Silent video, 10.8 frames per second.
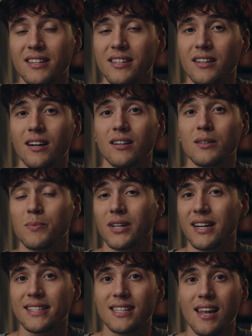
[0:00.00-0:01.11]
there are
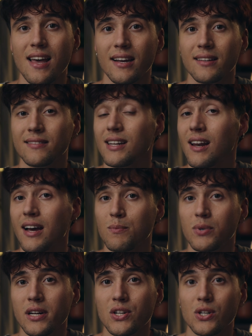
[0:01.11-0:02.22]
brands like the
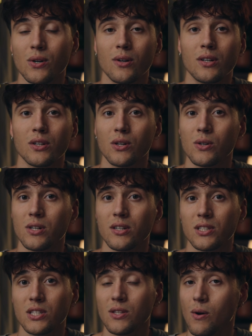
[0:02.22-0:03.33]
Lightbridge or
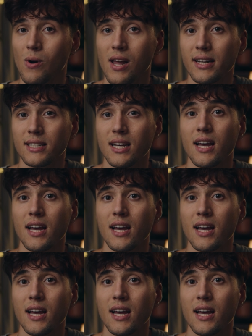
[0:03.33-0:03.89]
Godox No-LED